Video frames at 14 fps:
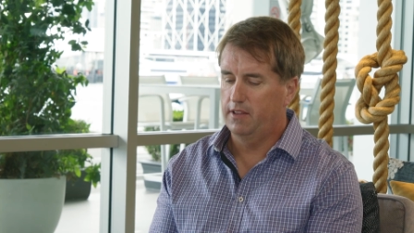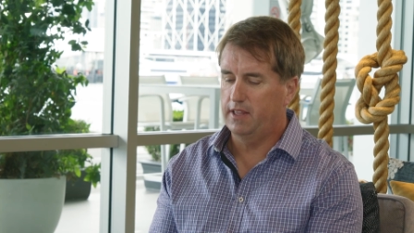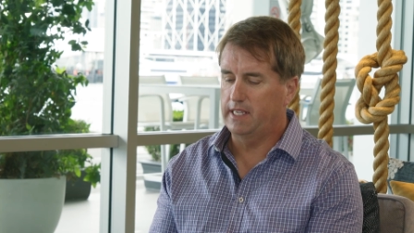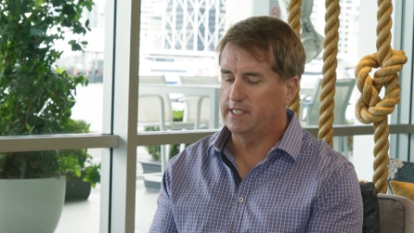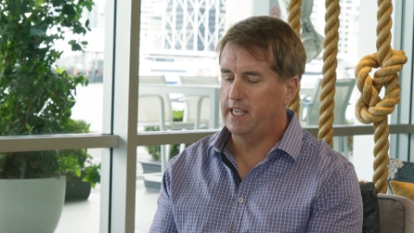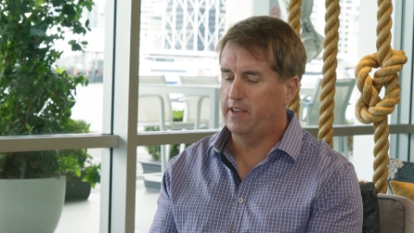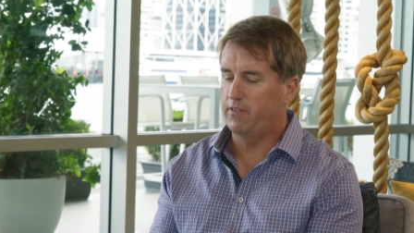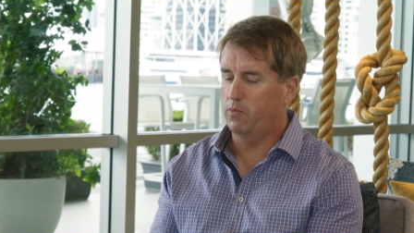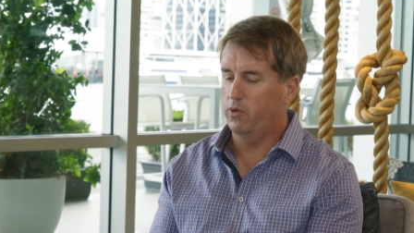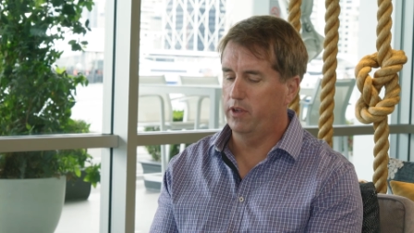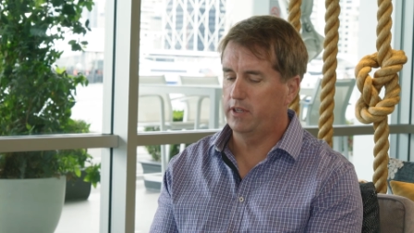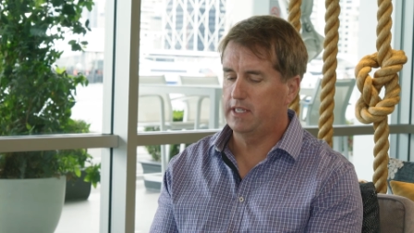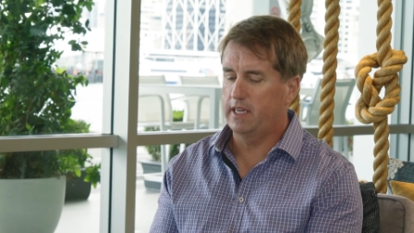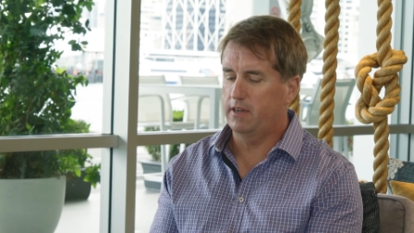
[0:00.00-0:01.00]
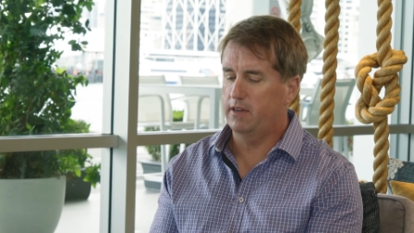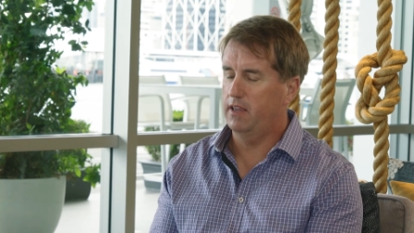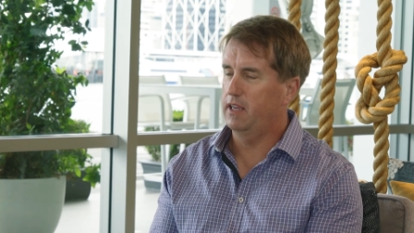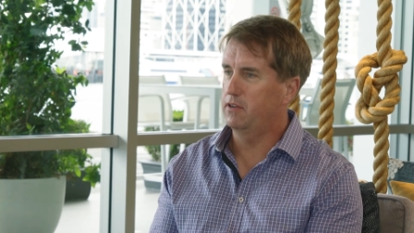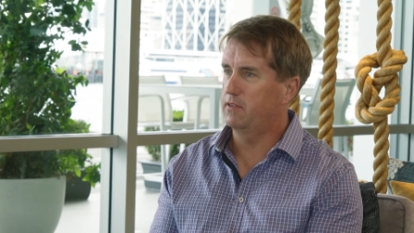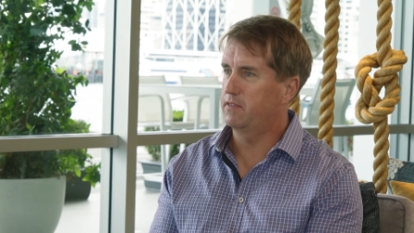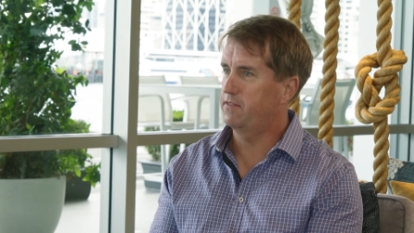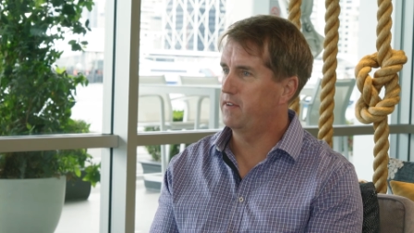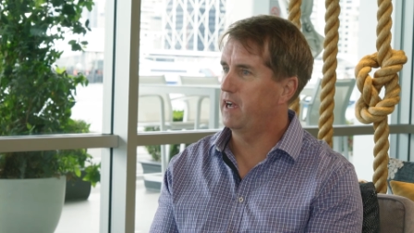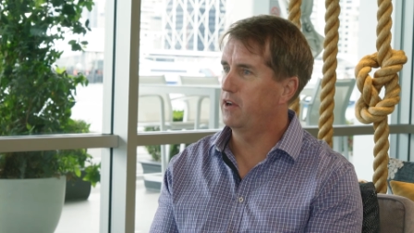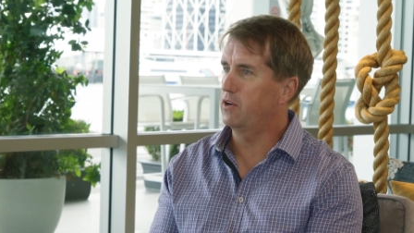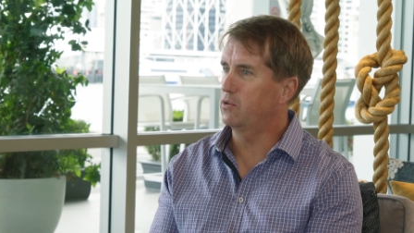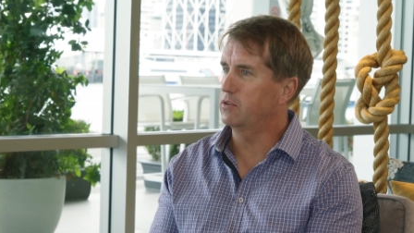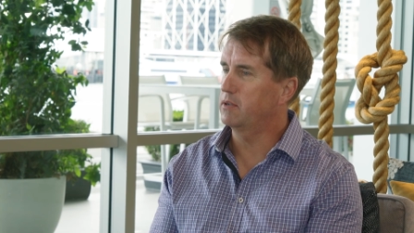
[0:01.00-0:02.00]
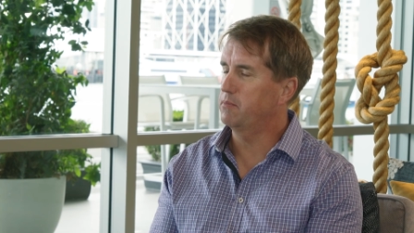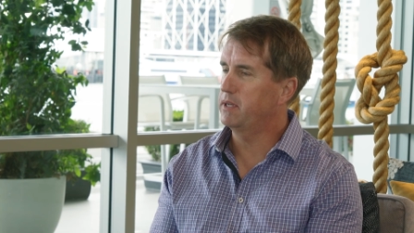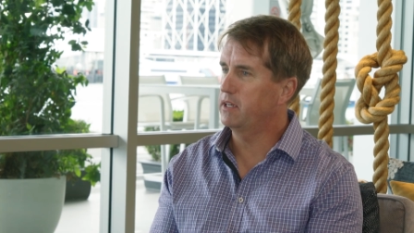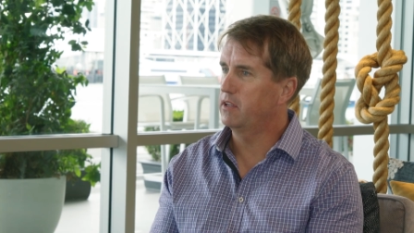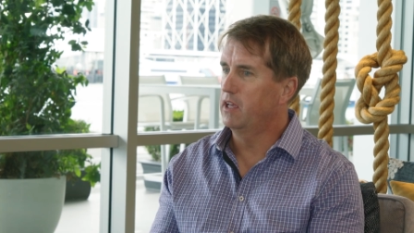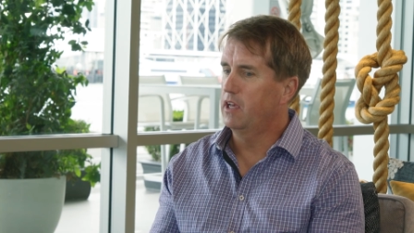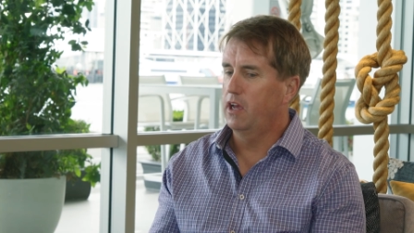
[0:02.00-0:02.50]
things haven't worked out and you've failed? Mm. I mean,